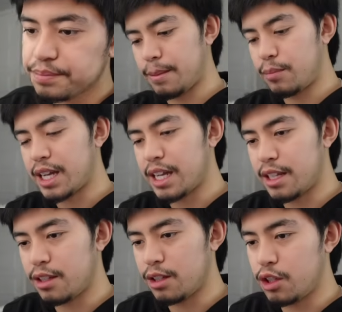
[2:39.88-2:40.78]
We
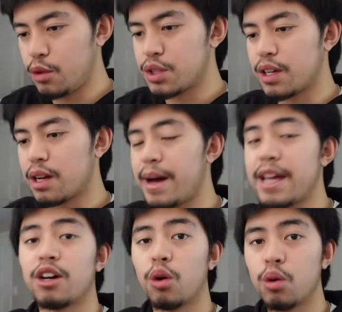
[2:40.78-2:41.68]
can use the
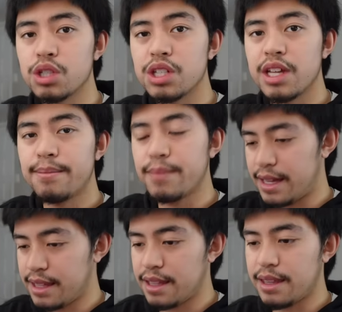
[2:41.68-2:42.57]
command host name
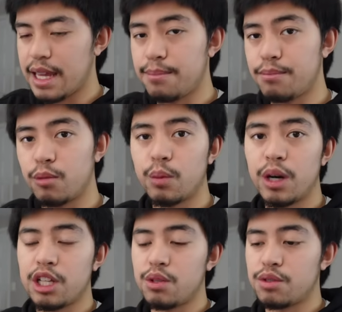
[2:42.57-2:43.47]
and then the name we
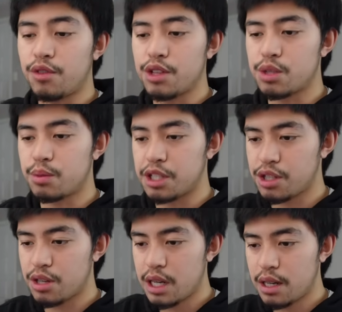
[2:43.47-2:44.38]
want to use for the
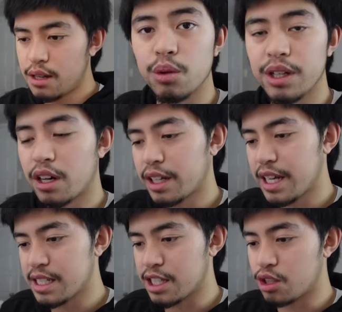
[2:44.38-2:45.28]
switch. So in our
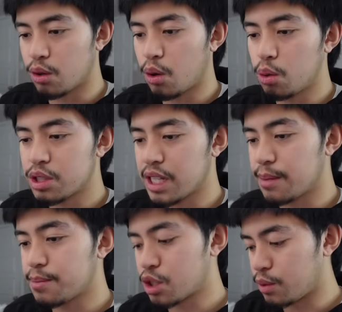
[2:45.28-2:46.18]
case, let's do host
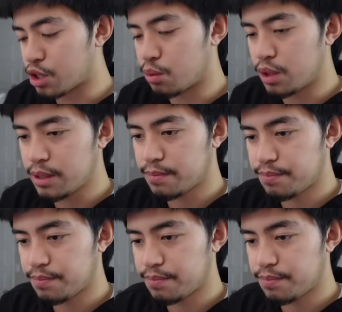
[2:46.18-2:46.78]
name switch one.